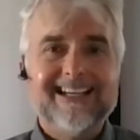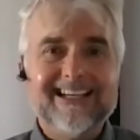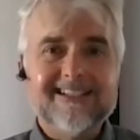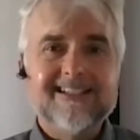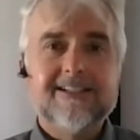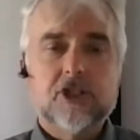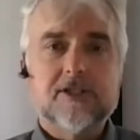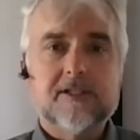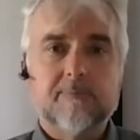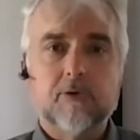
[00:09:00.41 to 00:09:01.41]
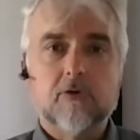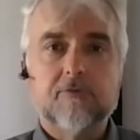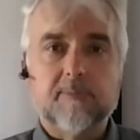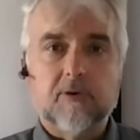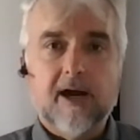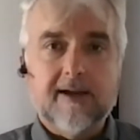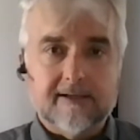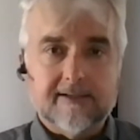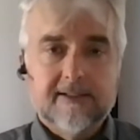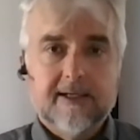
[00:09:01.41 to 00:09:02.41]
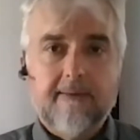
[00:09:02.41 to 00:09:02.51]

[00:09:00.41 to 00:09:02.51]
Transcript: isn't just to prove the product,